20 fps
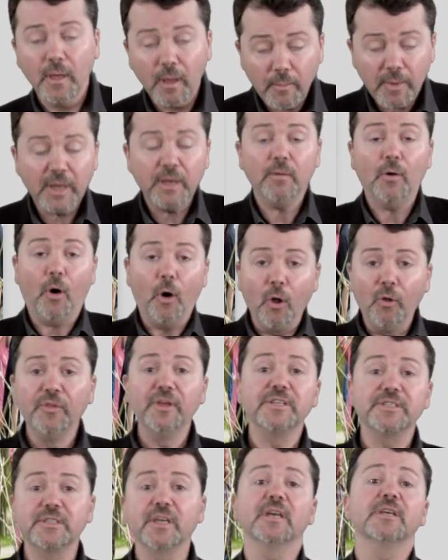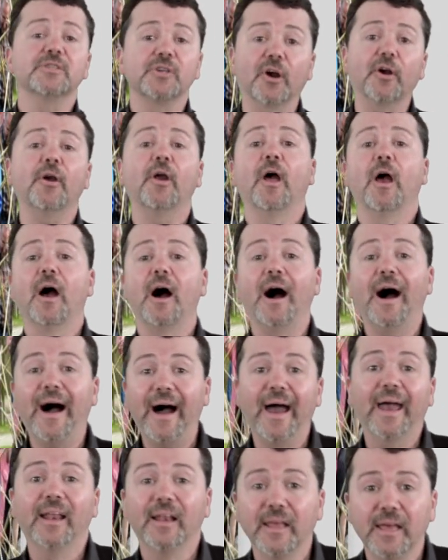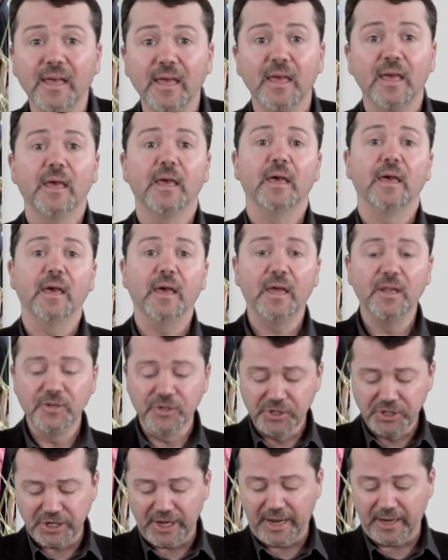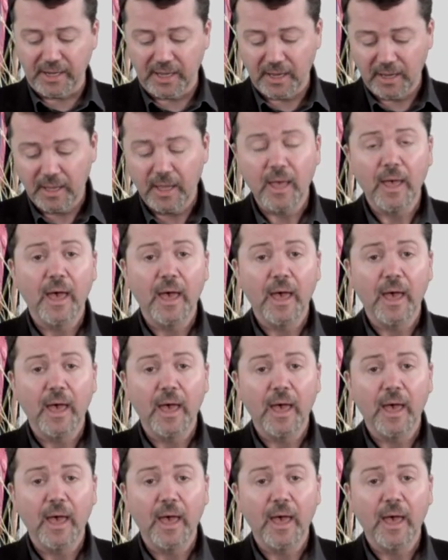I mean, all these things are highly entertaining.